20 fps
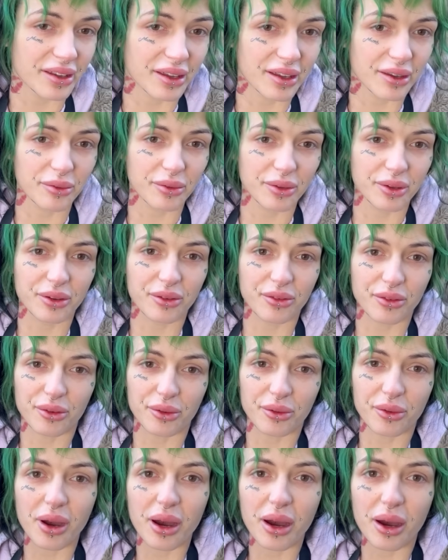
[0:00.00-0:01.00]
and we
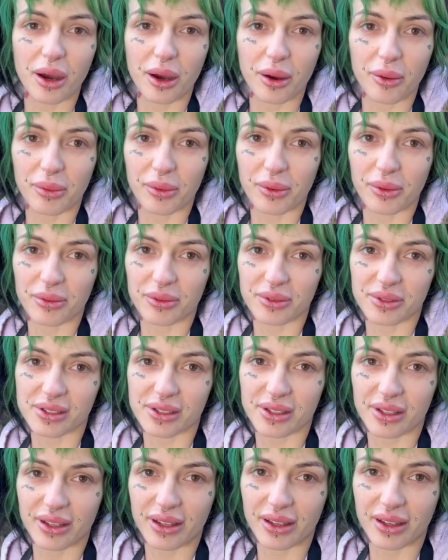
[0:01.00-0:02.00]
grew up, it was
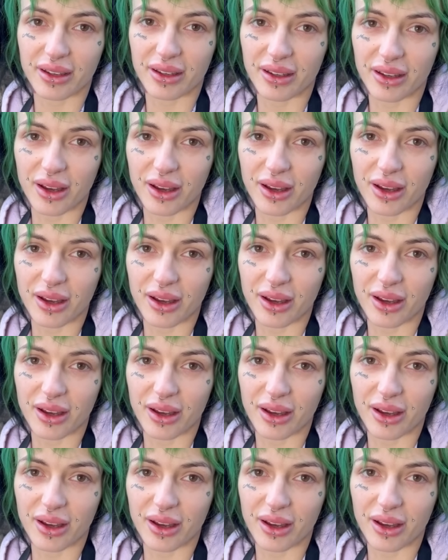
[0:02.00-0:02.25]
like,